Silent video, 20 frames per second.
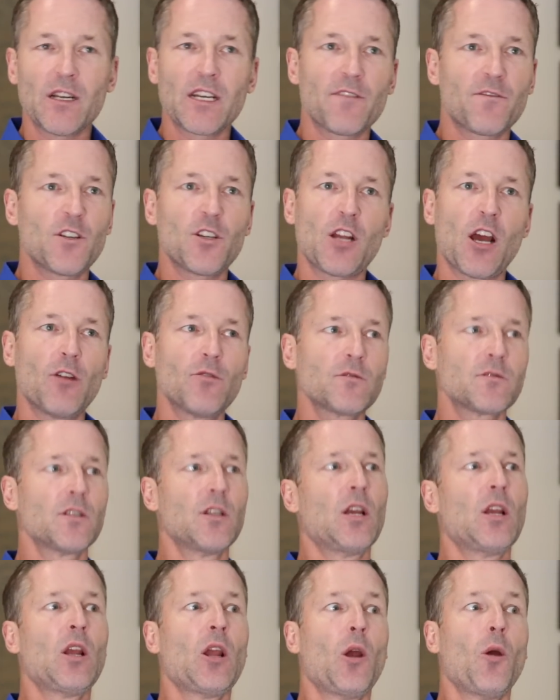And if you don't,
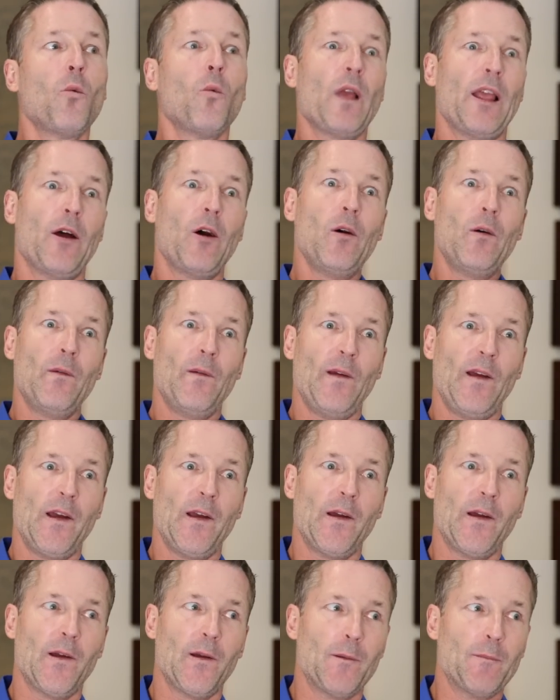well,
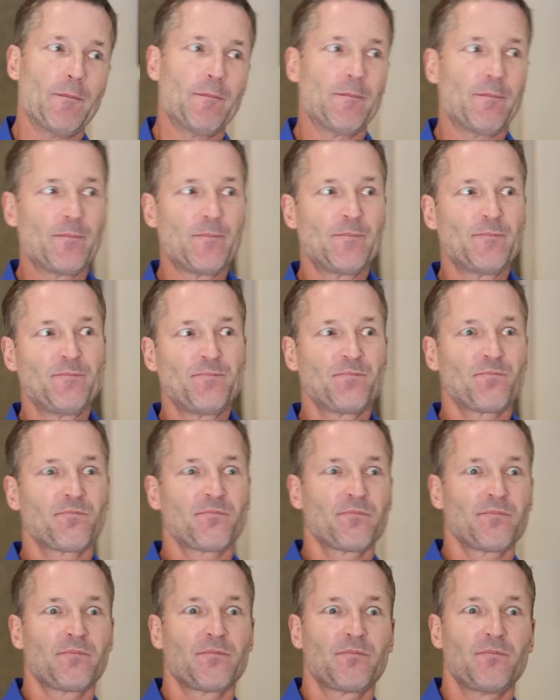
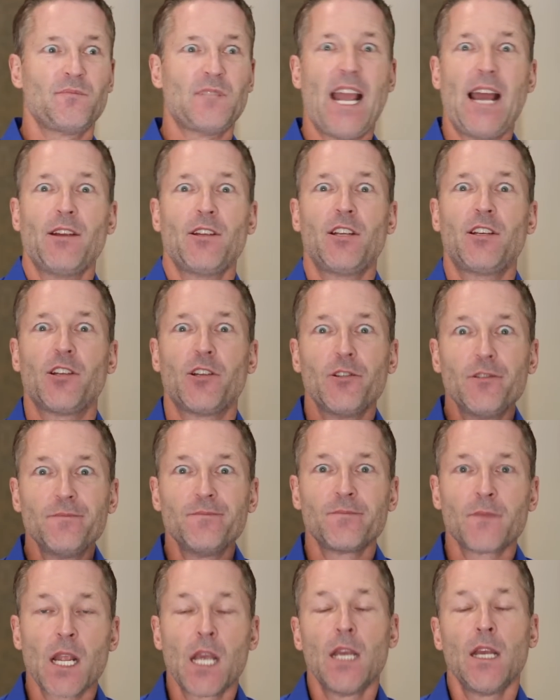now you do.
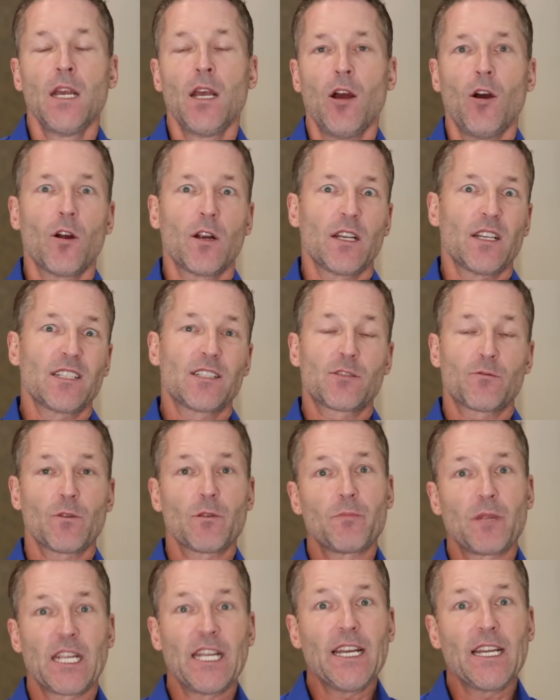Or at least
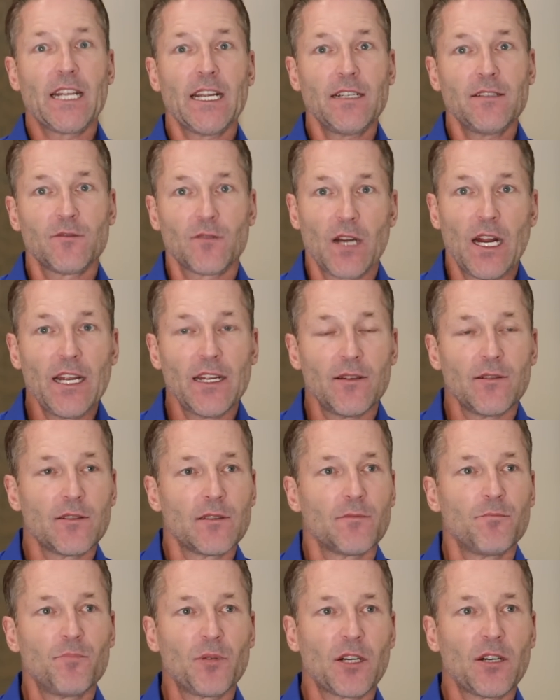we're beginning, right?
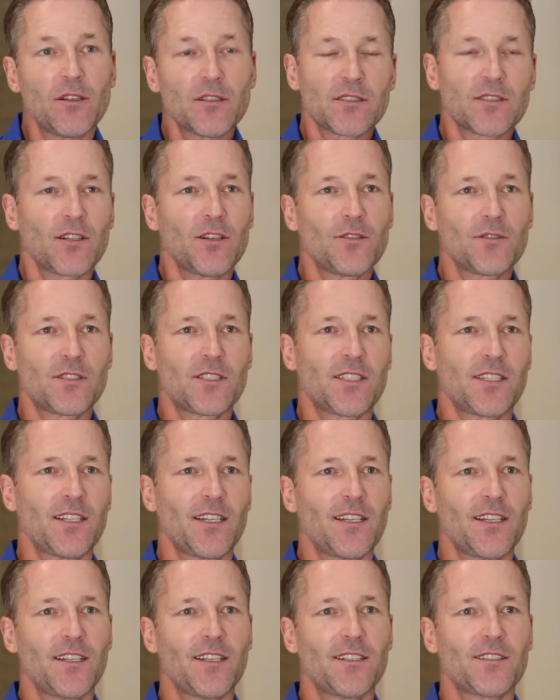But also
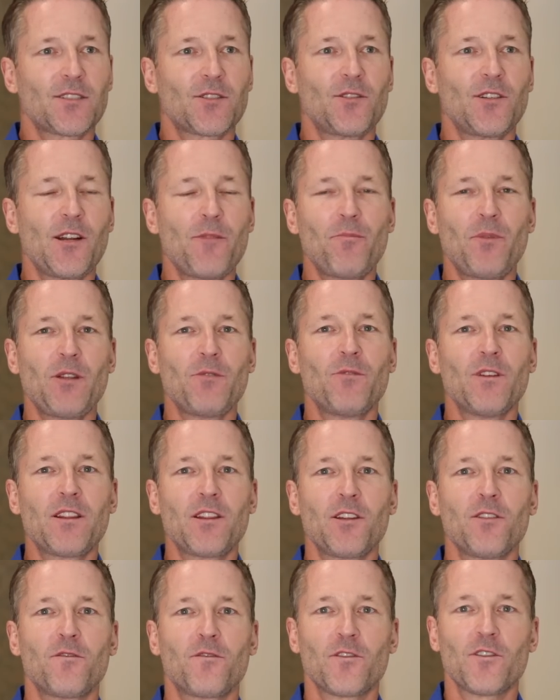to sort of be
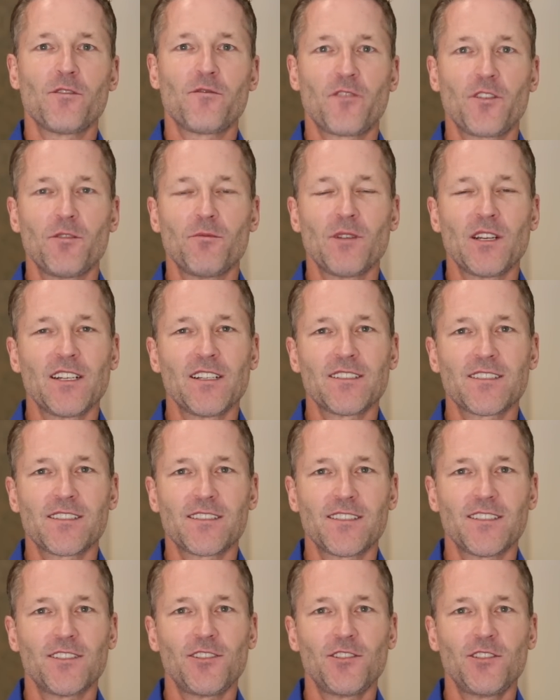with you for a few minutes
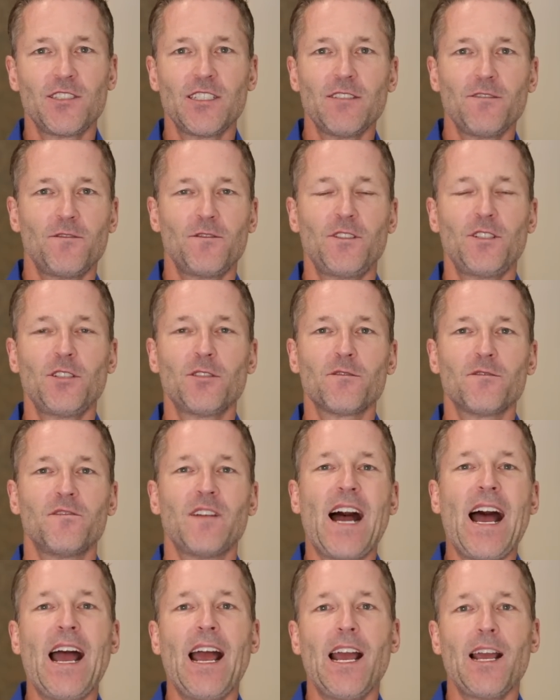to shift your
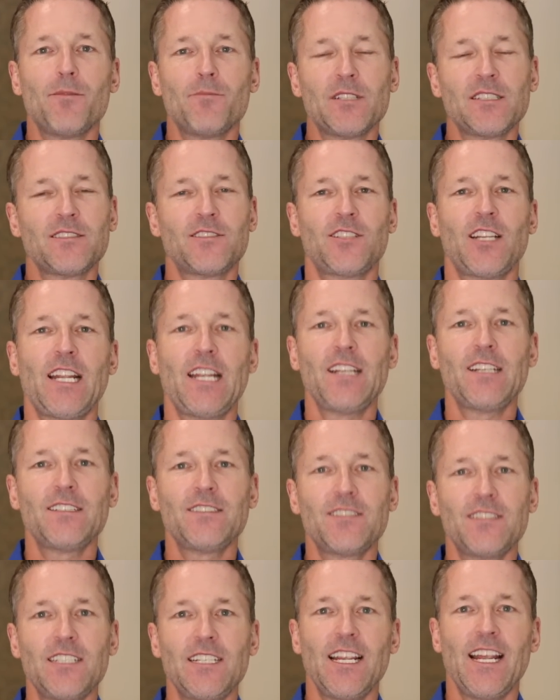vibe and
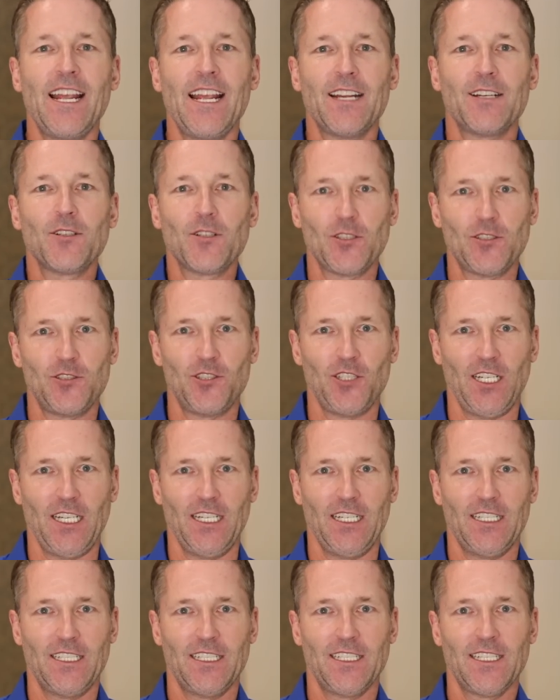change the energy.